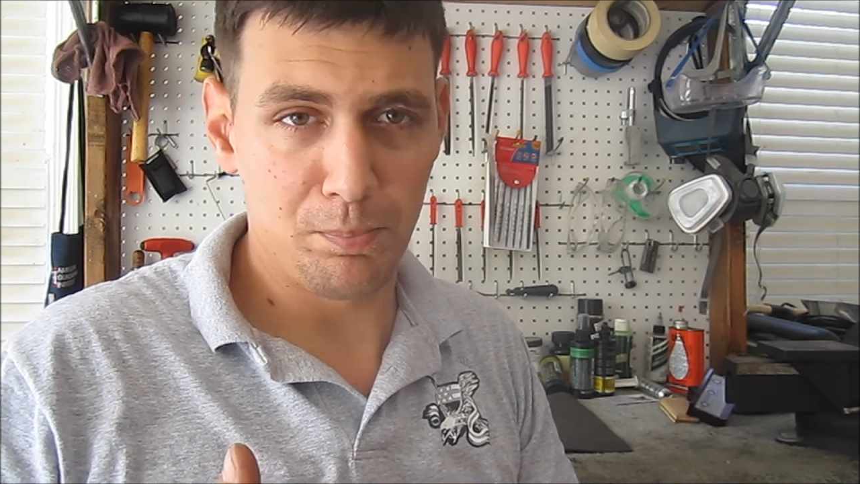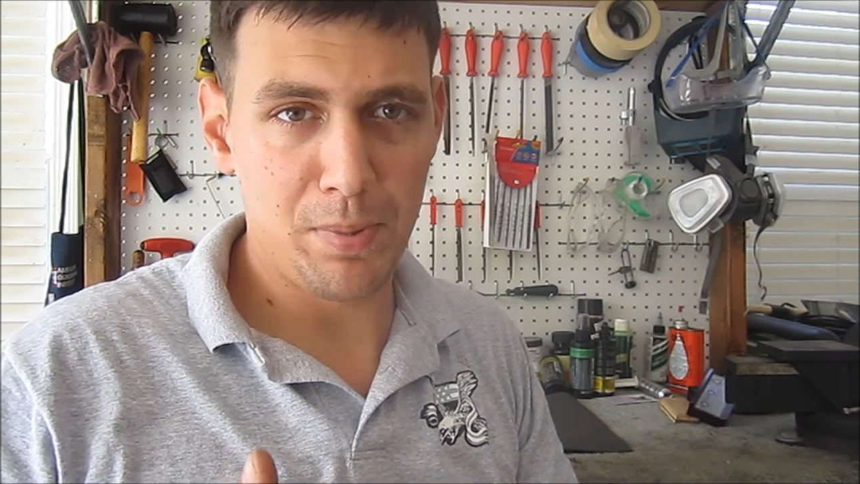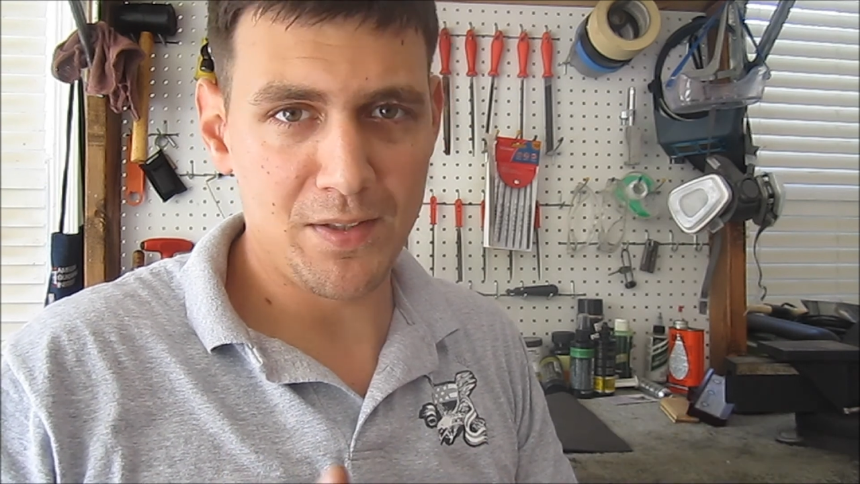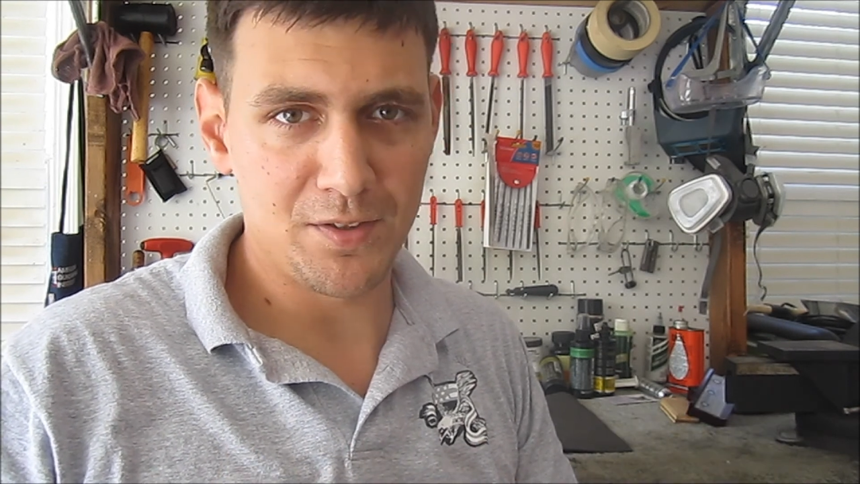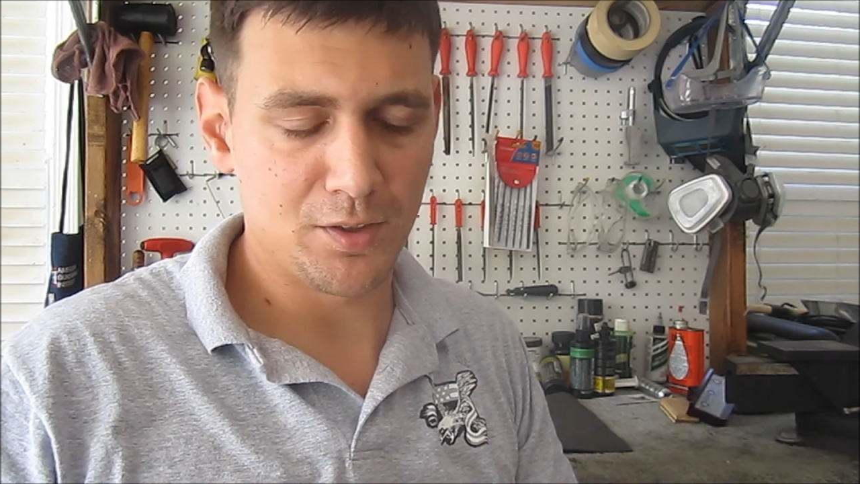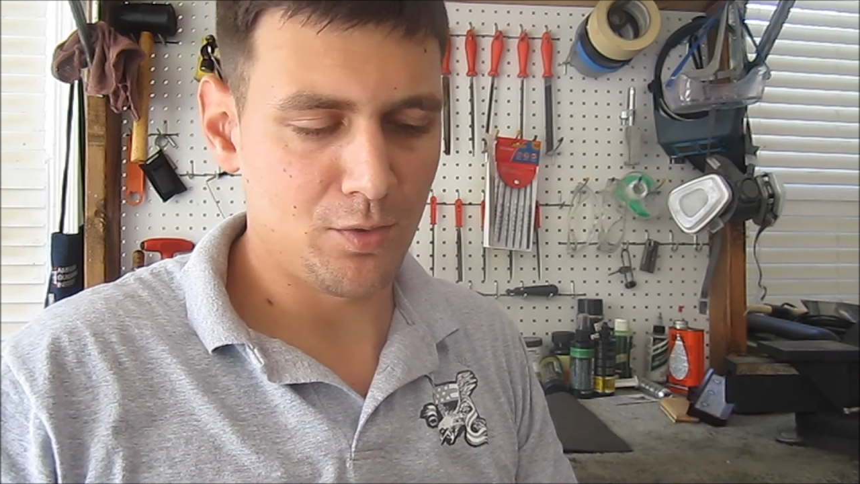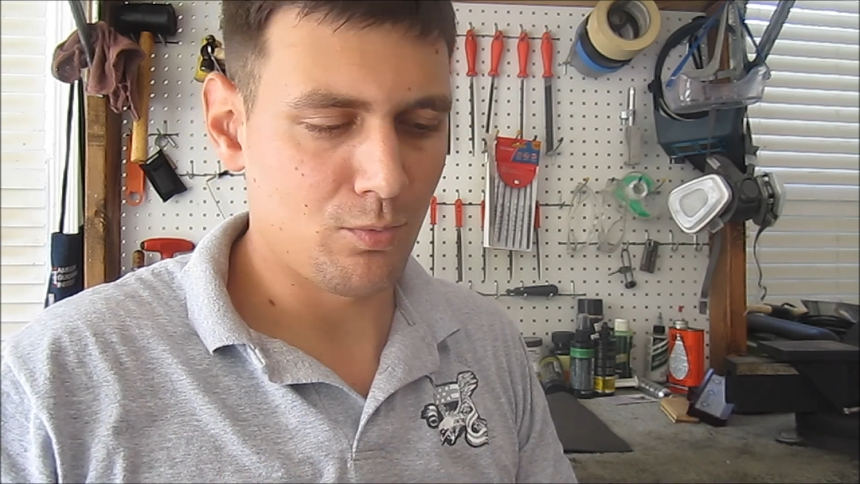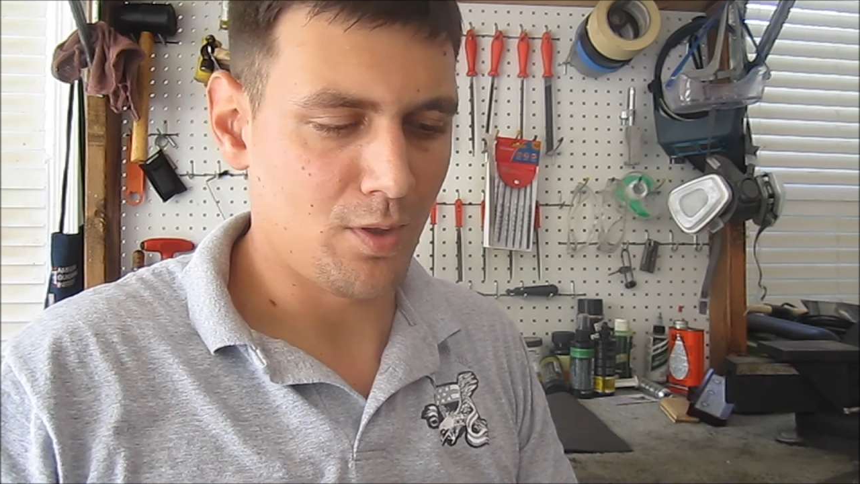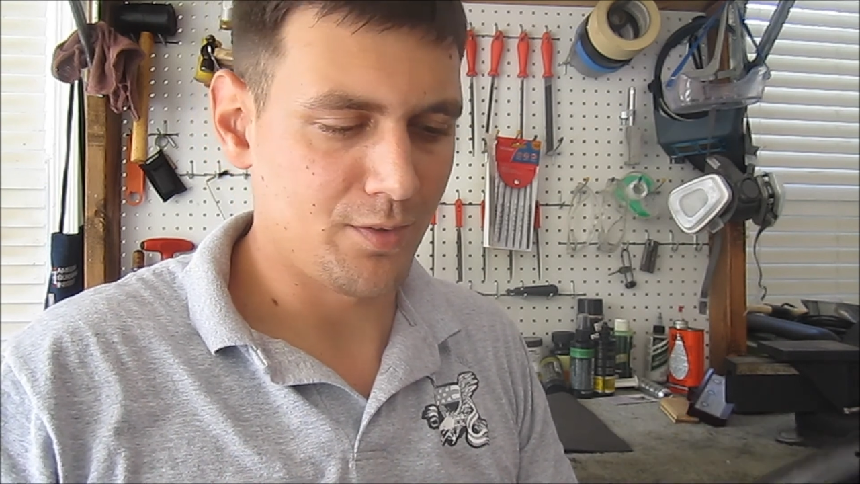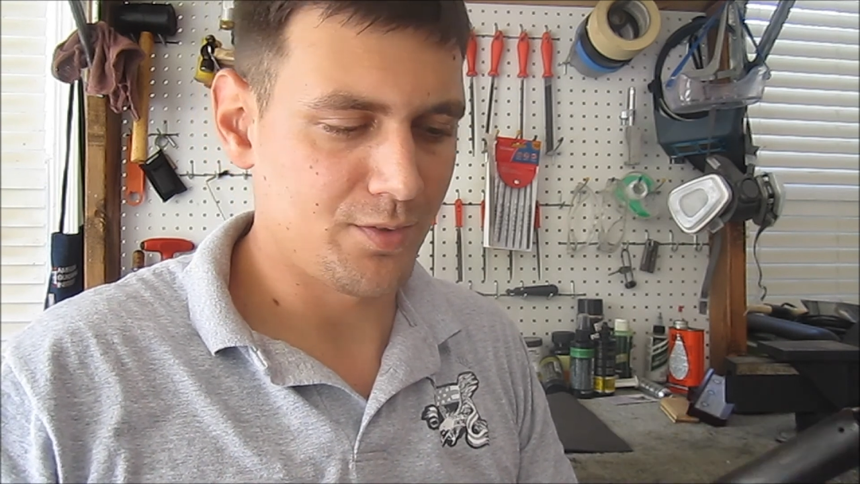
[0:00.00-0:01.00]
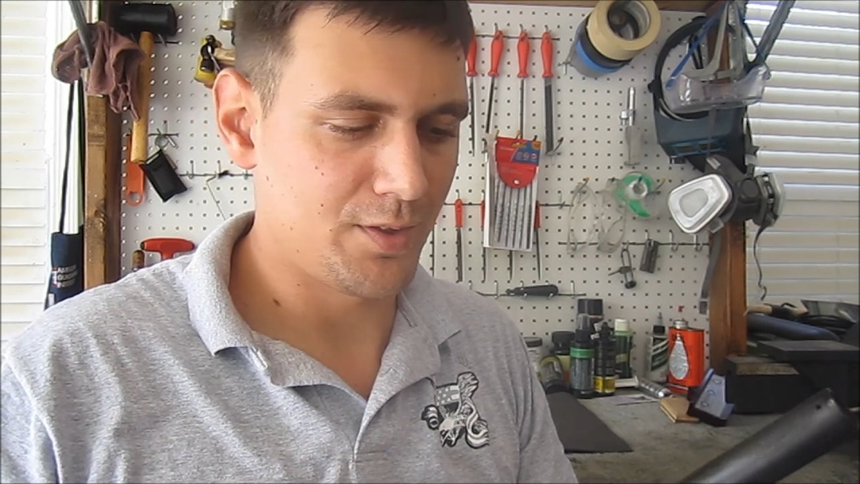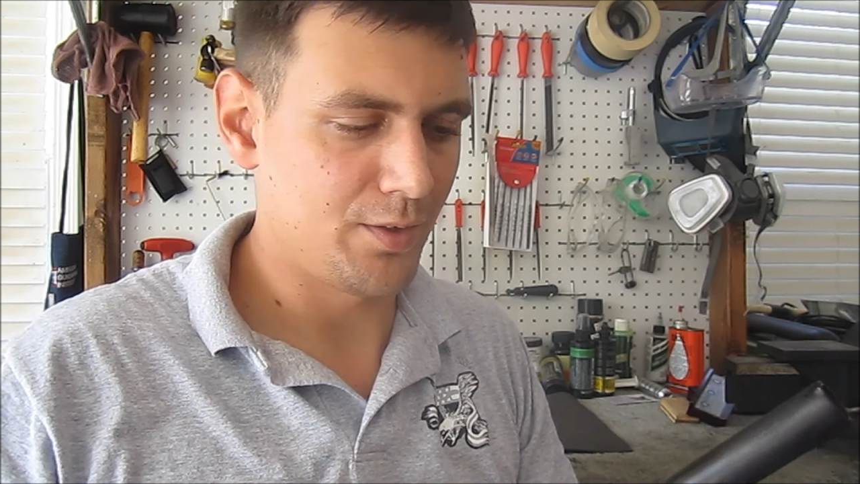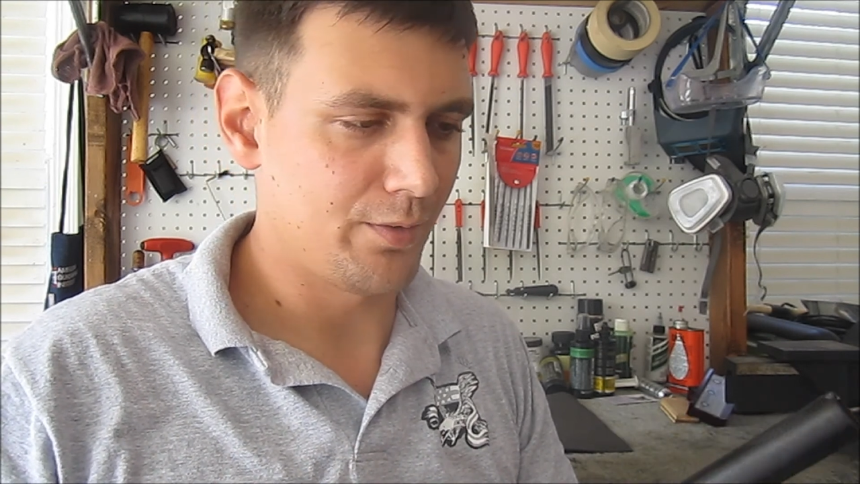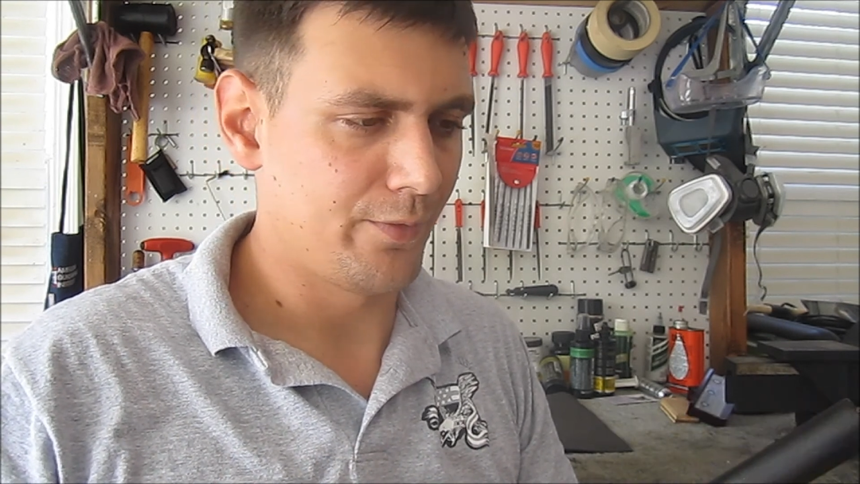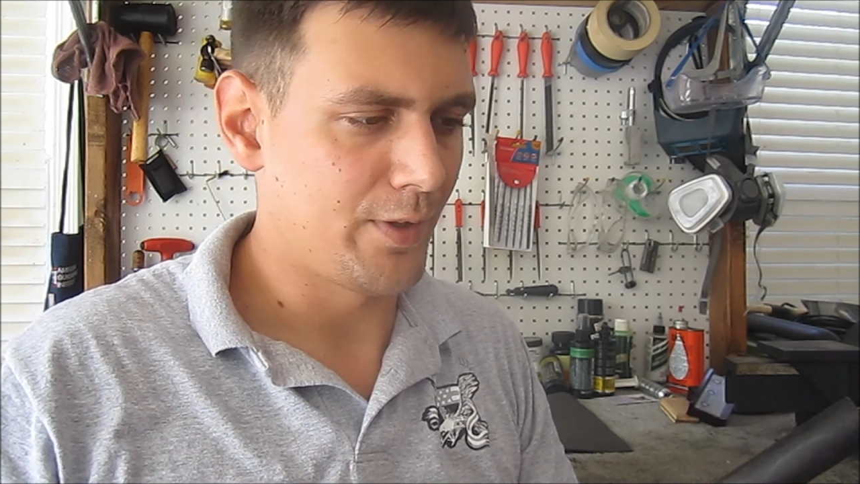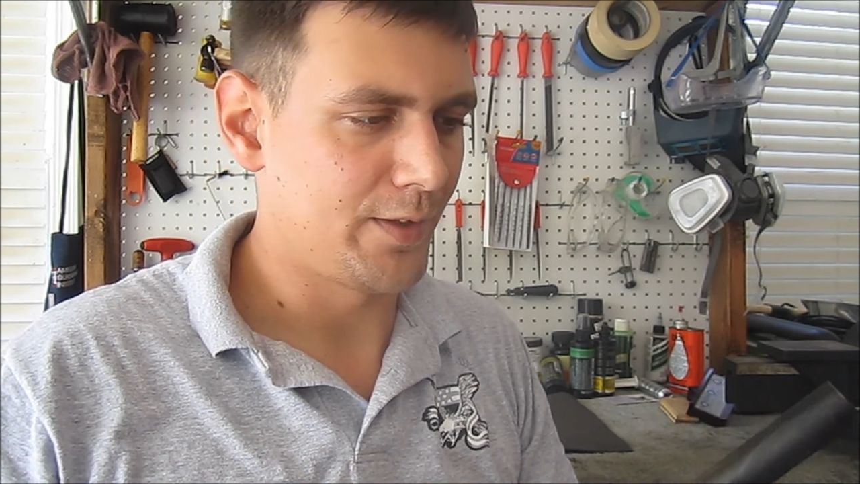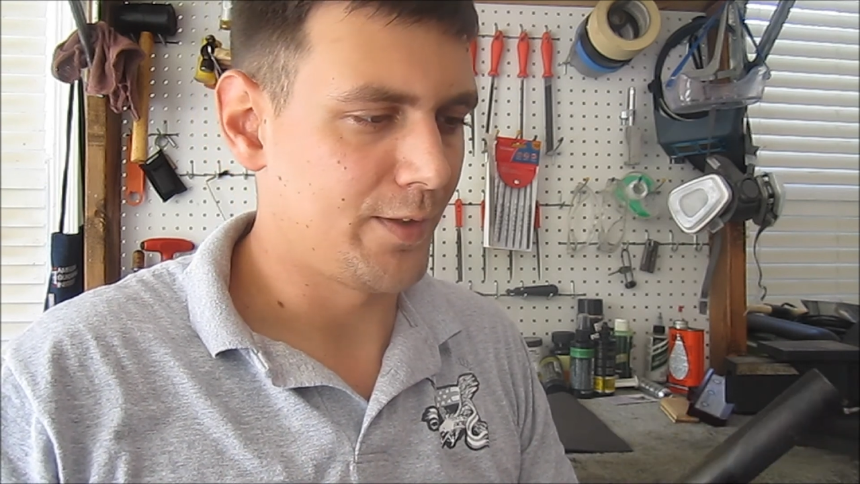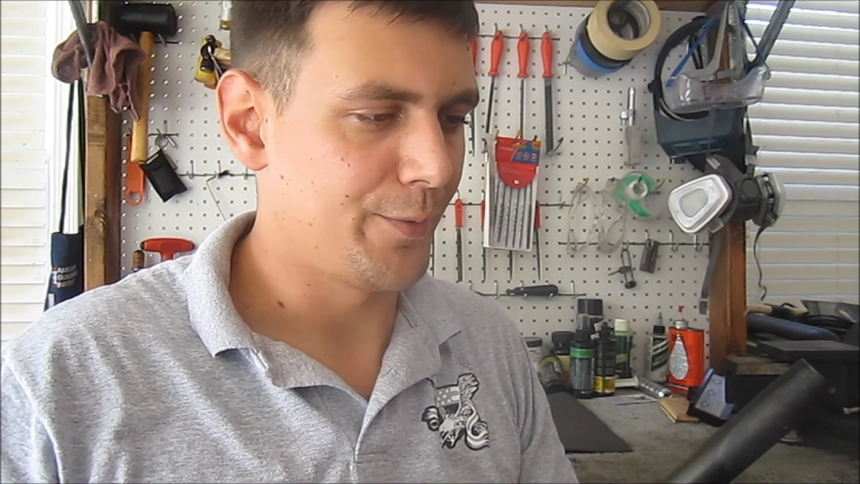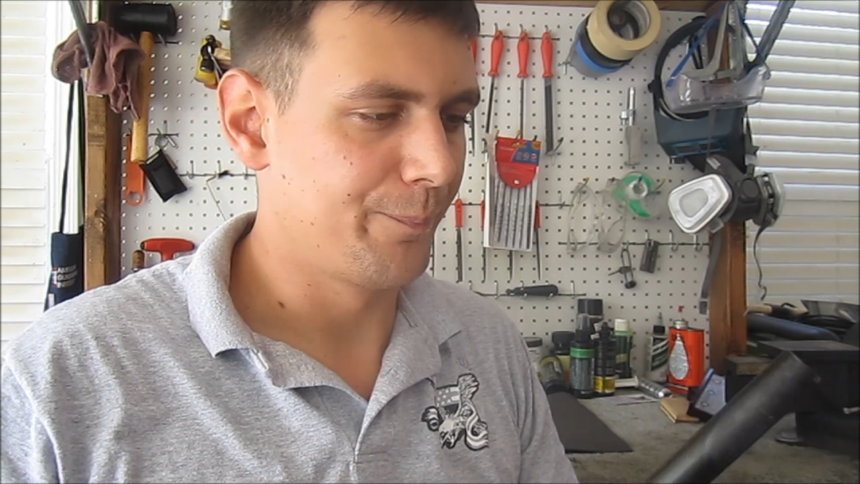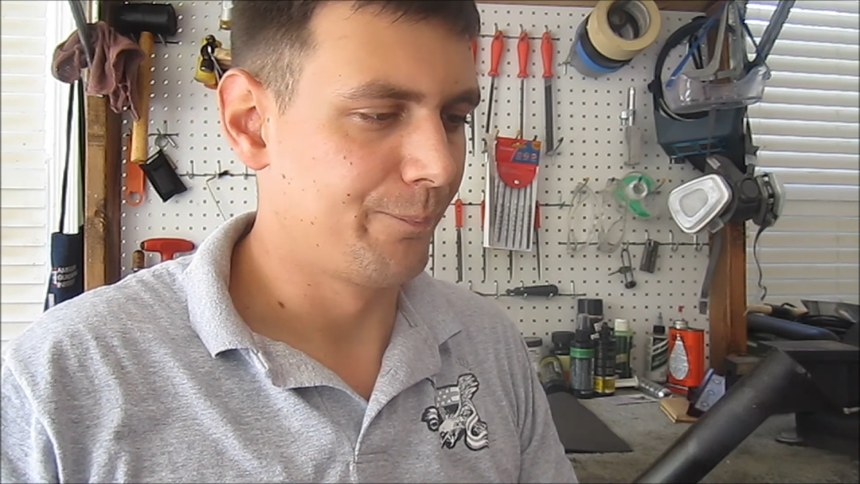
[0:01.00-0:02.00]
basically raw steel right there.